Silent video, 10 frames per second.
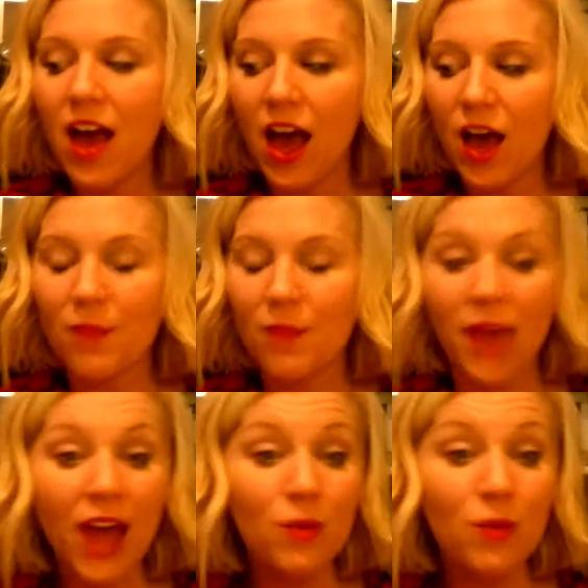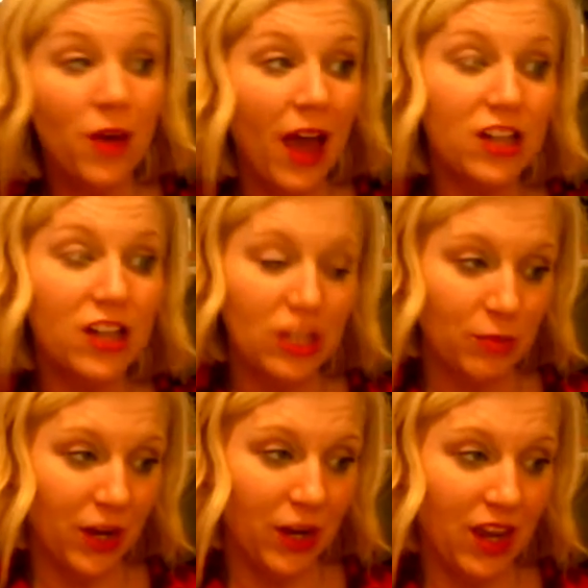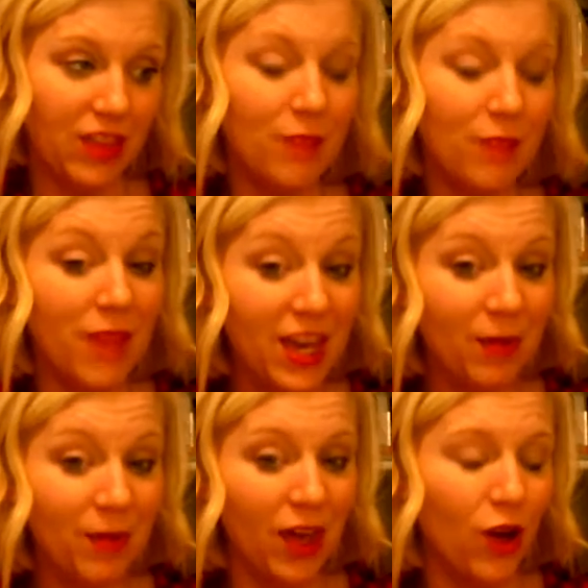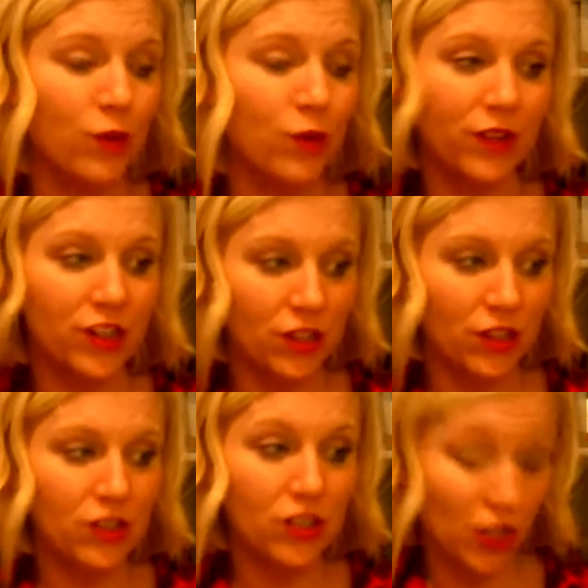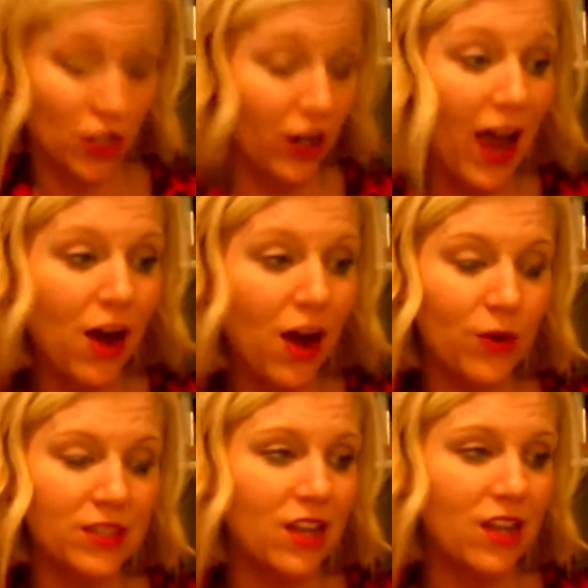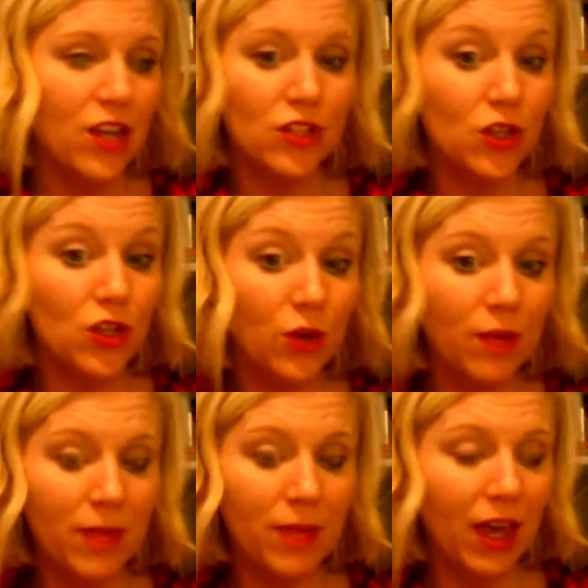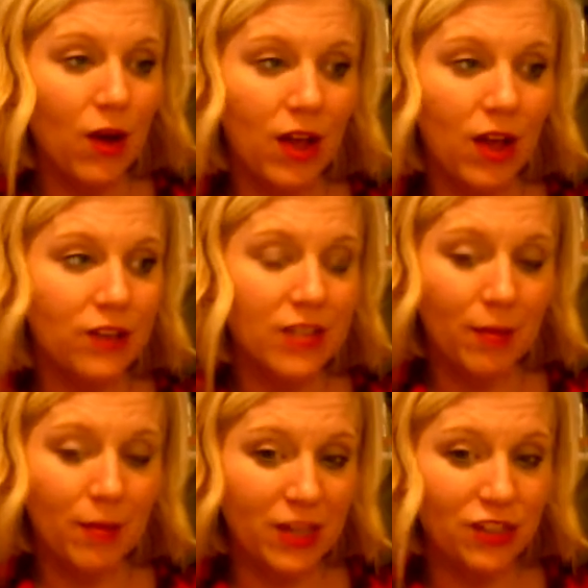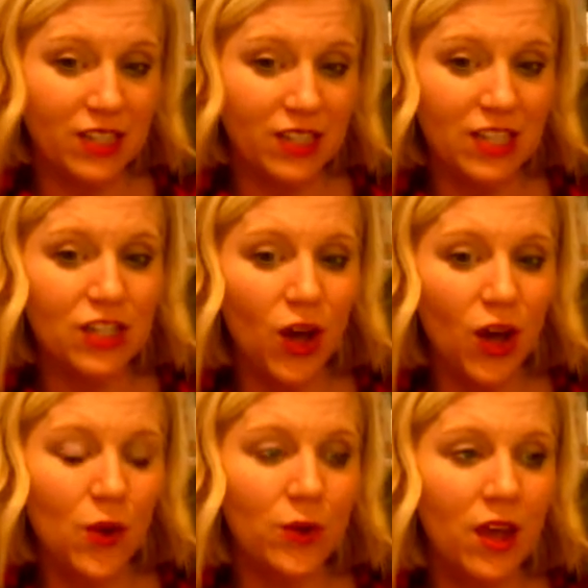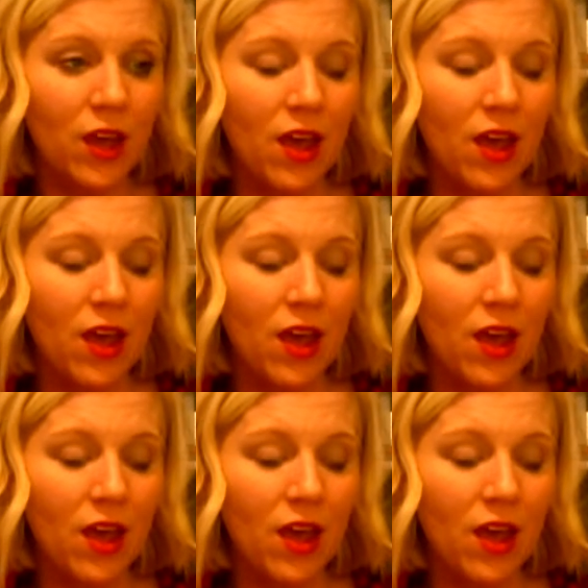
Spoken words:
I will actually bring the makeup kit over to your house so you can pick out colors that match your skin tone.